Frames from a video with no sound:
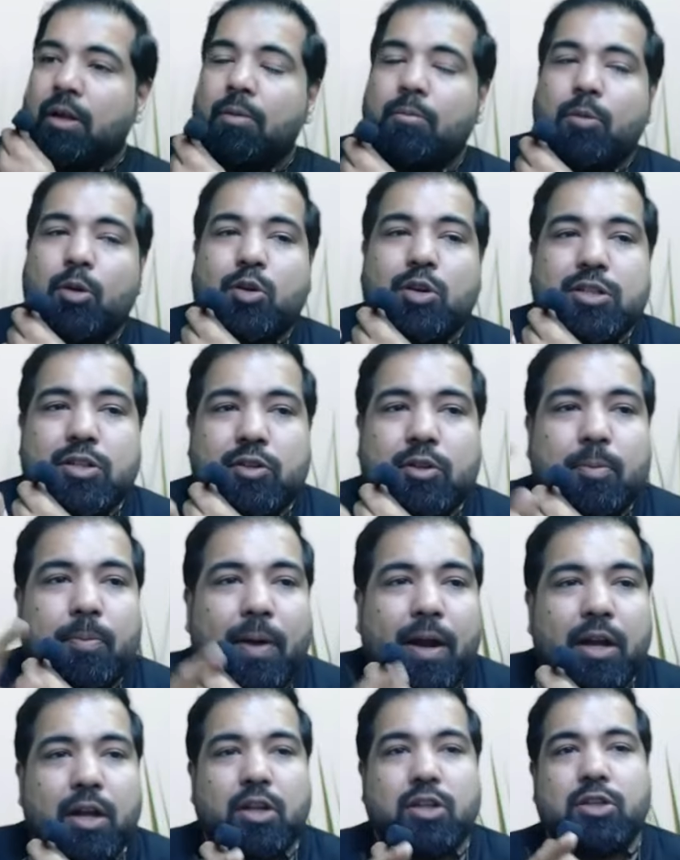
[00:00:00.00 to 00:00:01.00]
because if the
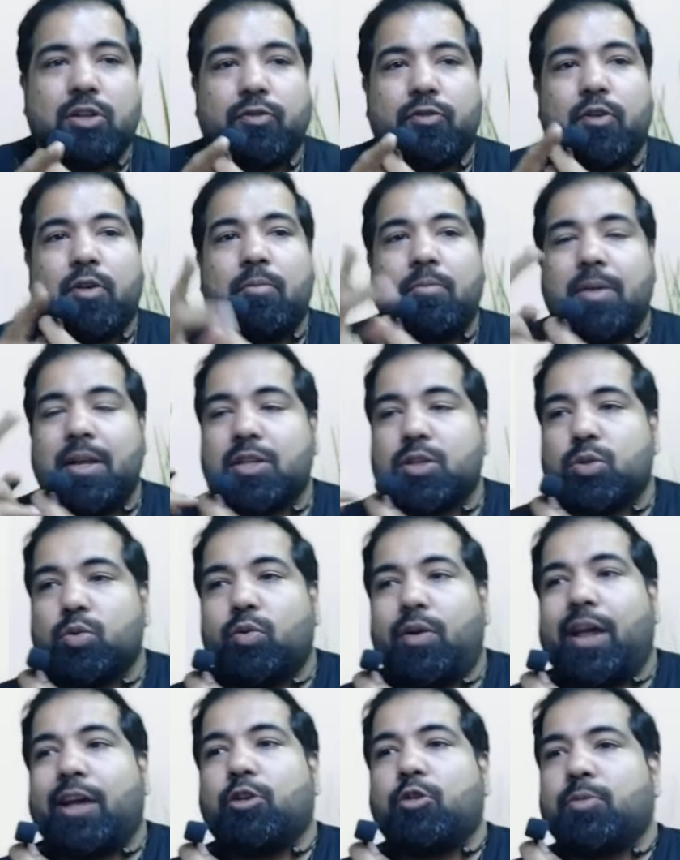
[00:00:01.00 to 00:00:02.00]
partnership firm makes 2
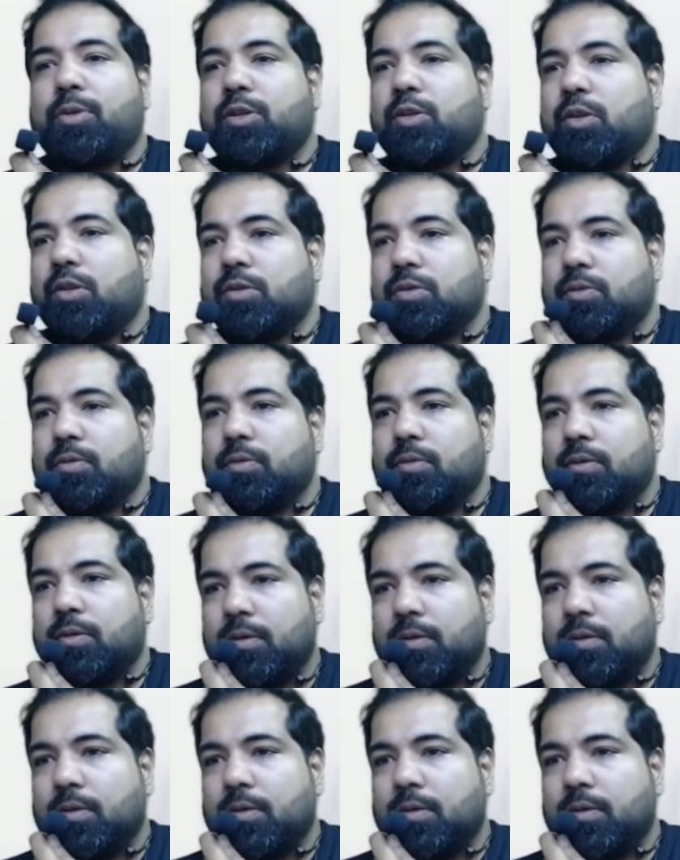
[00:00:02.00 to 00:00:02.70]
lakh rupees also,